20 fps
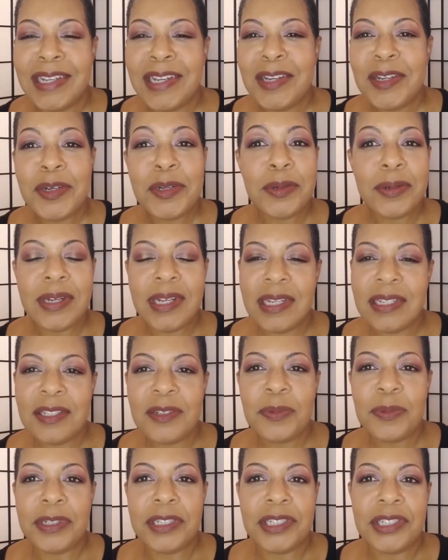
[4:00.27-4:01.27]
who
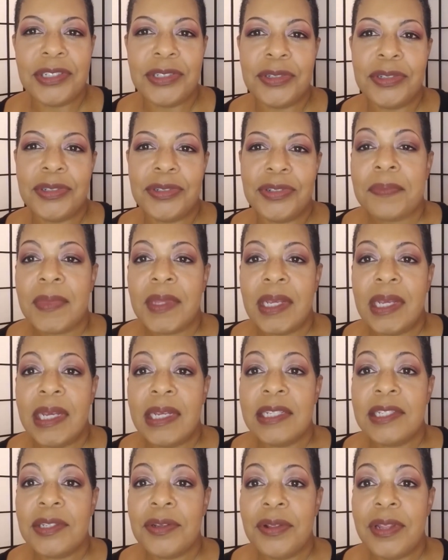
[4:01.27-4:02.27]
doesn't want children.
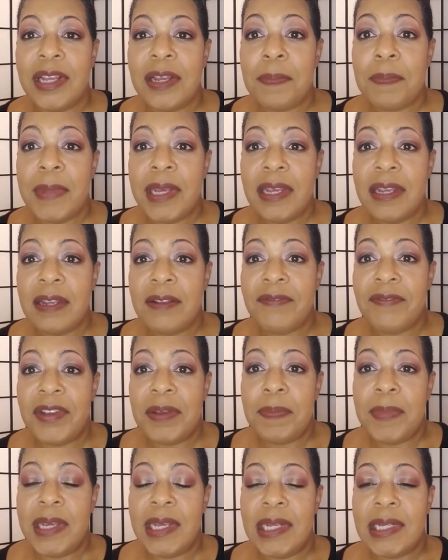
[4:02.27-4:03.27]
And so they may
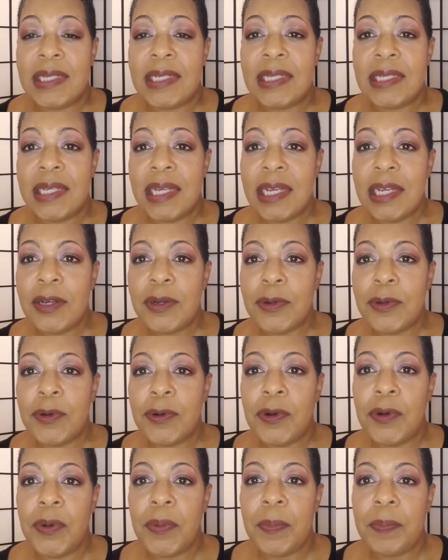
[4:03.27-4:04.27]
remain
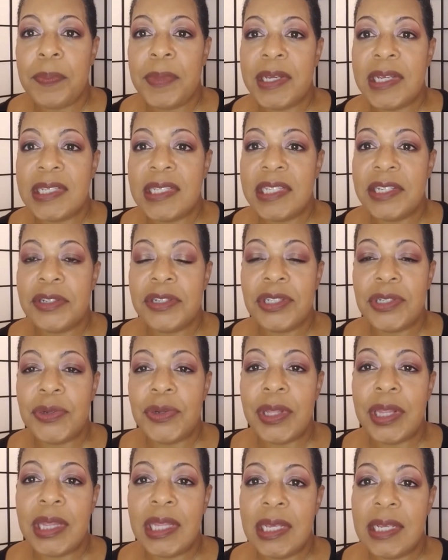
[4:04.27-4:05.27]
single because there's
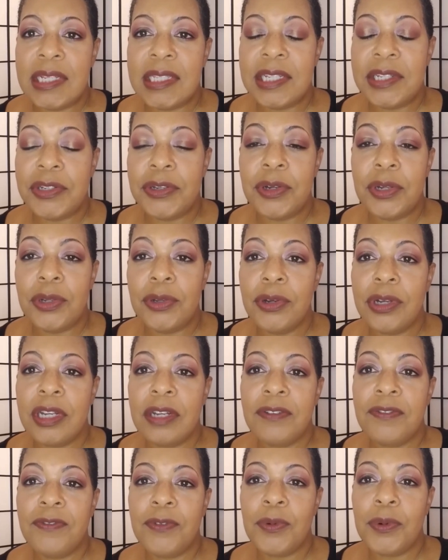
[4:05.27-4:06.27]
certain things that they're
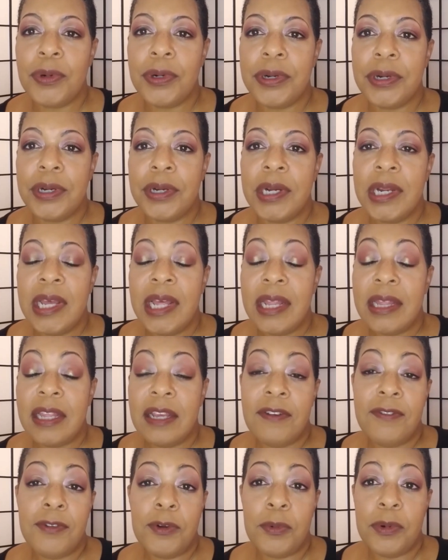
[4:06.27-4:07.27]
looking for
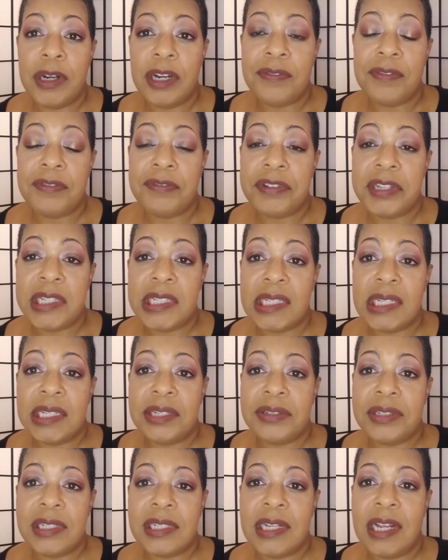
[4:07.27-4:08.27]
that for whatever reason
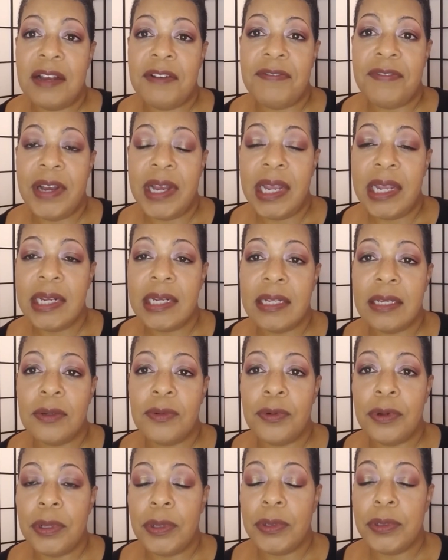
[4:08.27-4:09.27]
they're just not finding,
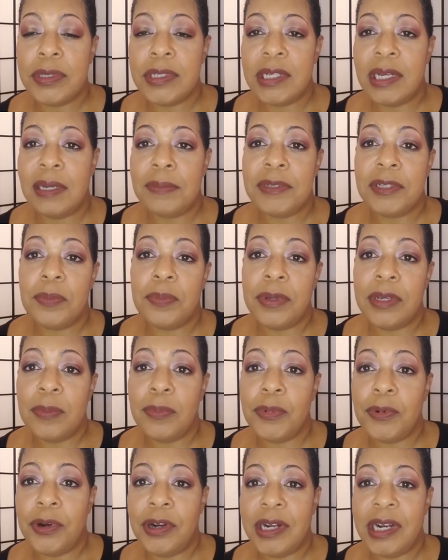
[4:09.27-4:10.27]
or those types of
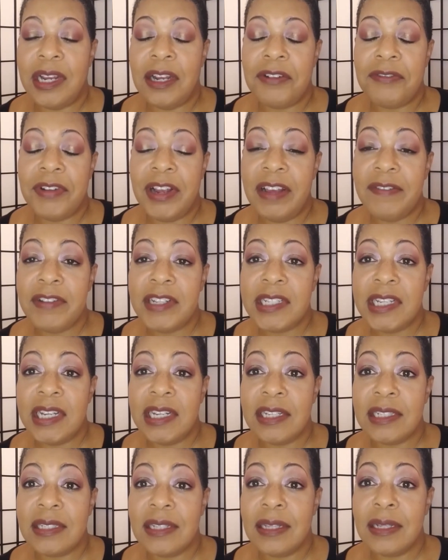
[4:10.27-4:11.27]
people are not
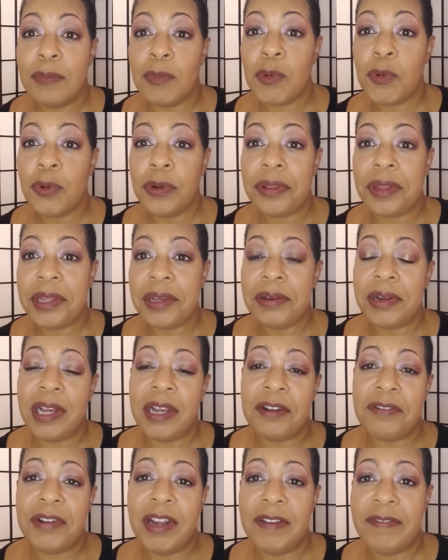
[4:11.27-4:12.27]
gravitating to them, or they're
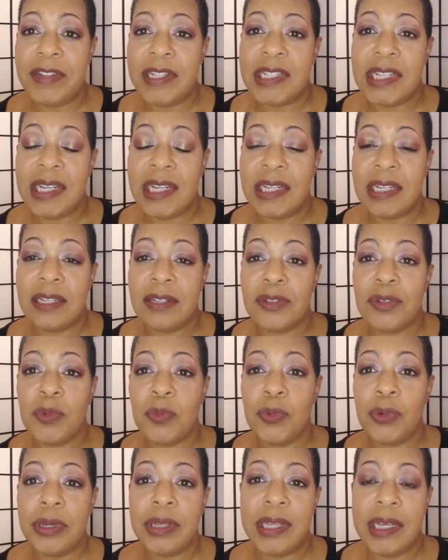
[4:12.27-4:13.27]
not gravitating
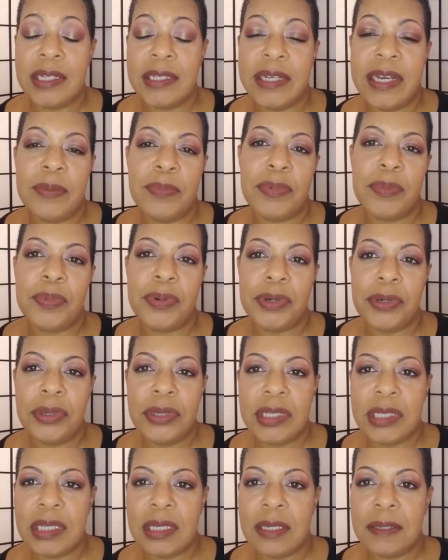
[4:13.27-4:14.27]
toward that type of
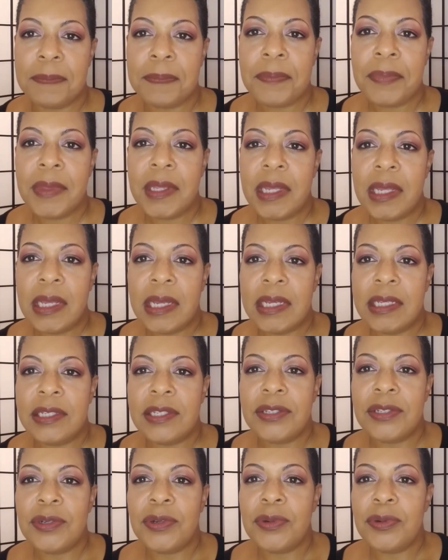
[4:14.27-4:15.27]
person. And
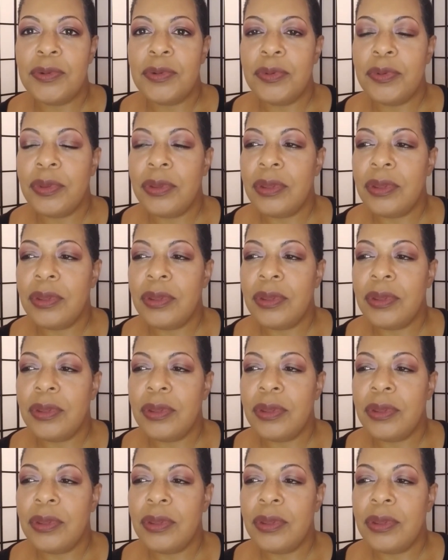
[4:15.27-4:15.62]
so